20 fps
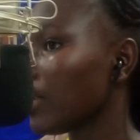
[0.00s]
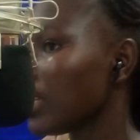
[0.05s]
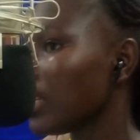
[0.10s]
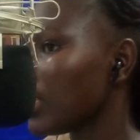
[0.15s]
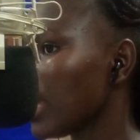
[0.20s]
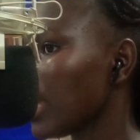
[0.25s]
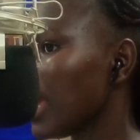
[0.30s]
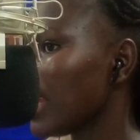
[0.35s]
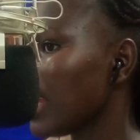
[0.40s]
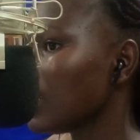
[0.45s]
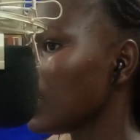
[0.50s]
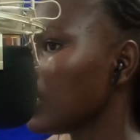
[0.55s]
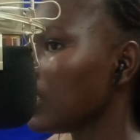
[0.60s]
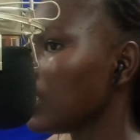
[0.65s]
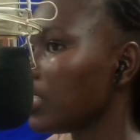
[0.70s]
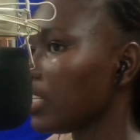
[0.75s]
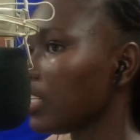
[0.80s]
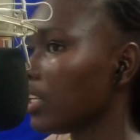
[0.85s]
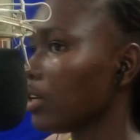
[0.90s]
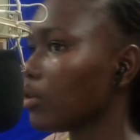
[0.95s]
and she
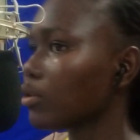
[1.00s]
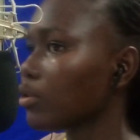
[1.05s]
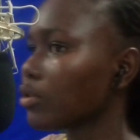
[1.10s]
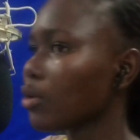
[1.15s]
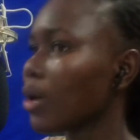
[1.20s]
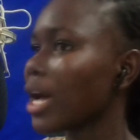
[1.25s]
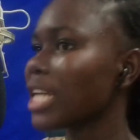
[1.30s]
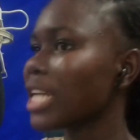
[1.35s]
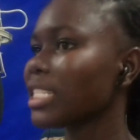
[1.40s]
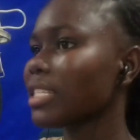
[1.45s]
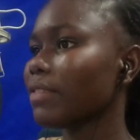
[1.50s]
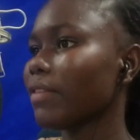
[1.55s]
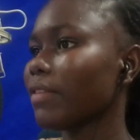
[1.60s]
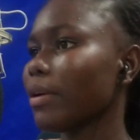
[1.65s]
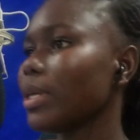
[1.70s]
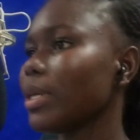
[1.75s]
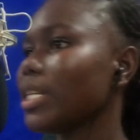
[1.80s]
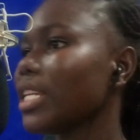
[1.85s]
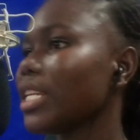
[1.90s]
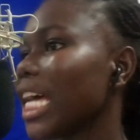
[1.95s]
also has a very
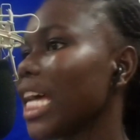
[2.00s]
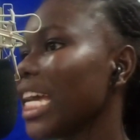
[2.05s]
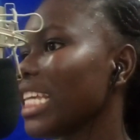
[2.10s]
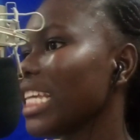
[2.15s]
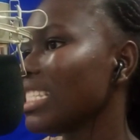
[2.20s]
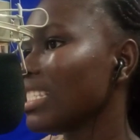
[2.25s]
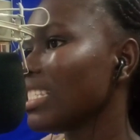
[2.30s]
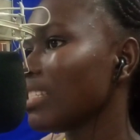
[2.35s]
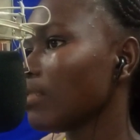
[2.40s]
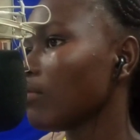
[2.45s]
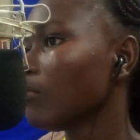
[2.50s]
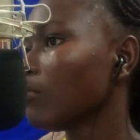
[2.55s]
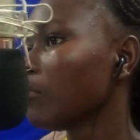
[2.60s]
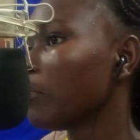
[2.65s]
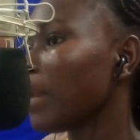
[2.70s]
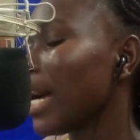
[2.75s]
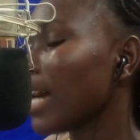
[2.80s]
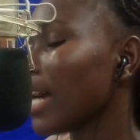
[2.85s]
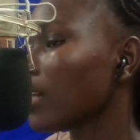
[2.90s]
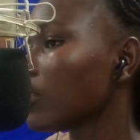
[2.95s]
nice
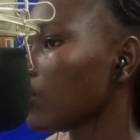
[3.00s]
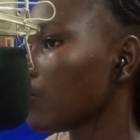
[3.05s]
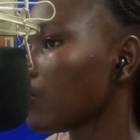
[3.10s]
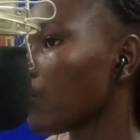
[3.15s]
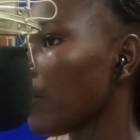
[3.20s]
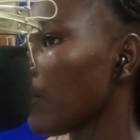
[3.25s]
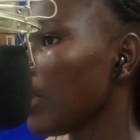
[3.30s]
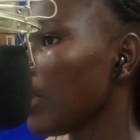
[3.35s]
backstory,